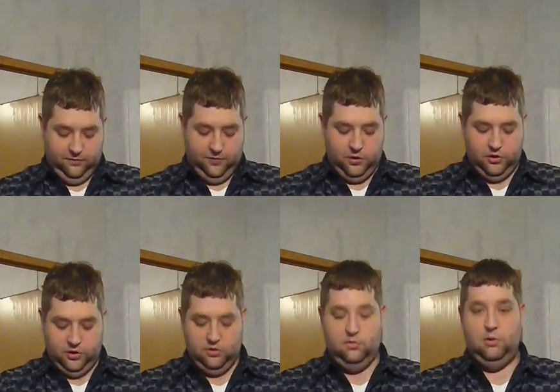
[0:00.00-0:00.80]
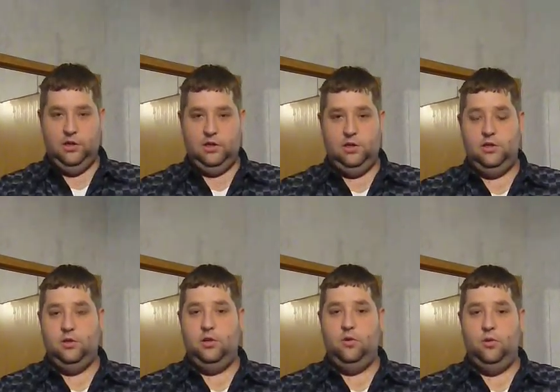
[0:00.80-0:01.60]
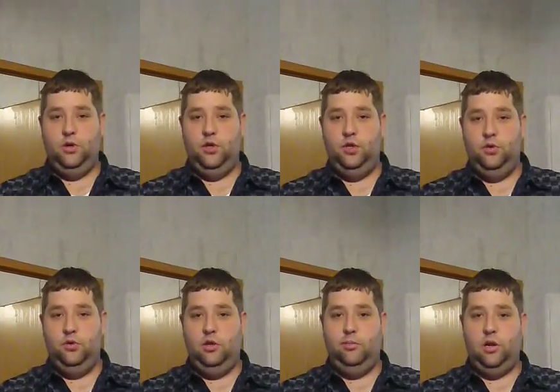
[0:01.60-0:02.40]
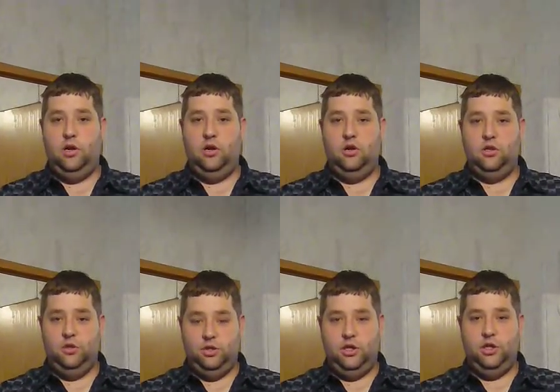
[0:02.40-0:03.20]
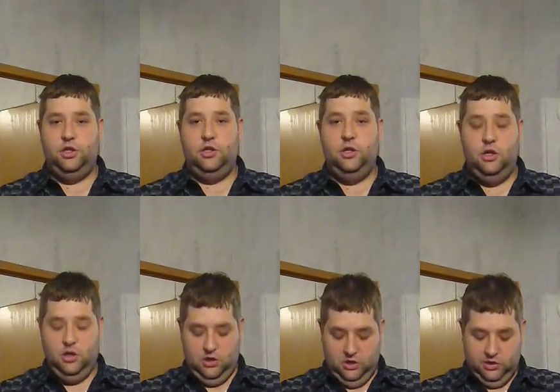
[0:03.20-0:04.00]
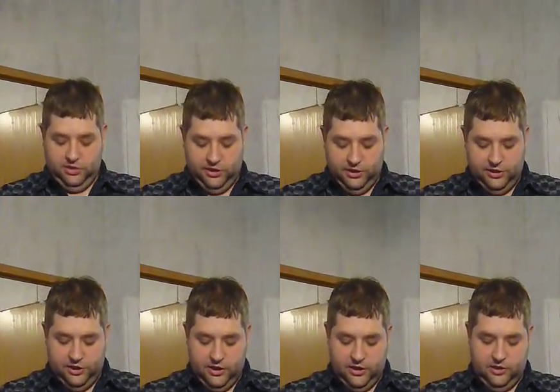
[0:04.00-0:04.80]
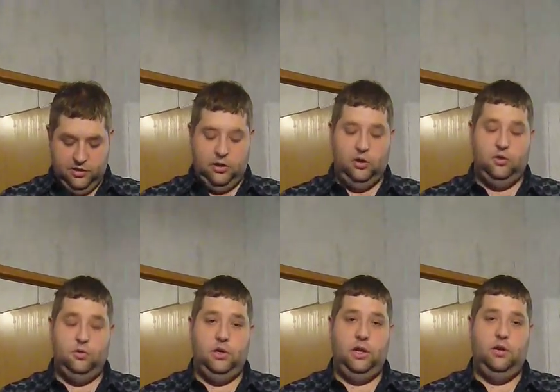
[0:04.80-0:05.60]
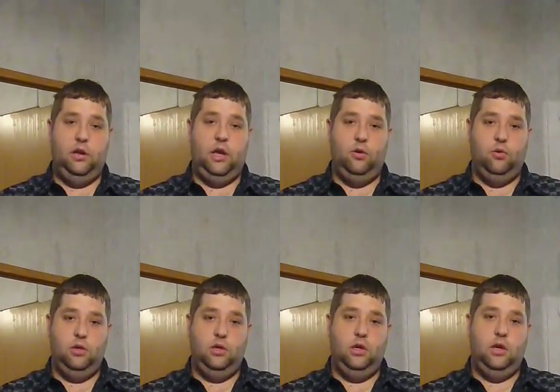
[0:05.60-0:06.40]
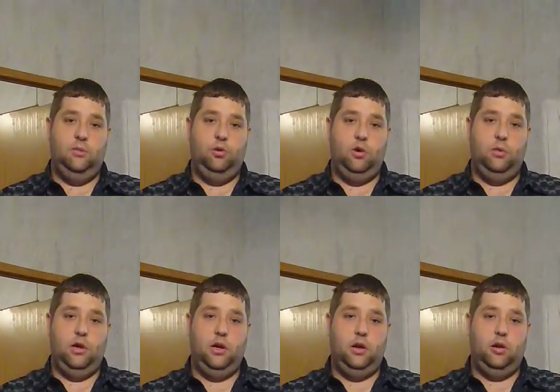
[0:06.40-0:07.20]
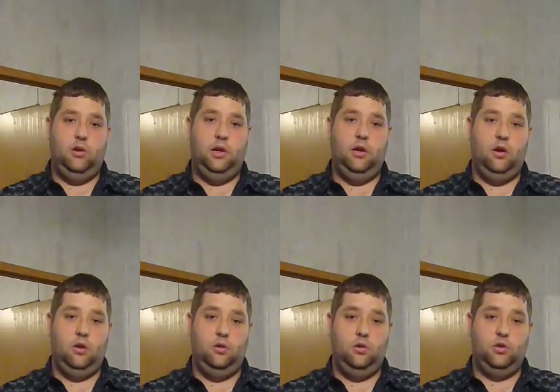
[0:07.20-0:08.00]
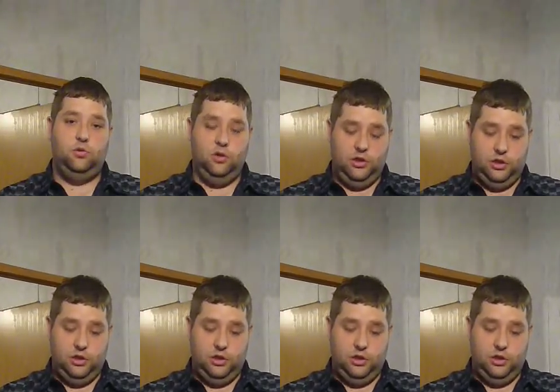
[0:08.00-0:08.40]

First, what is it? According to the American Heart Association, TGA occurs when the aorta and pulmonary artery are switched.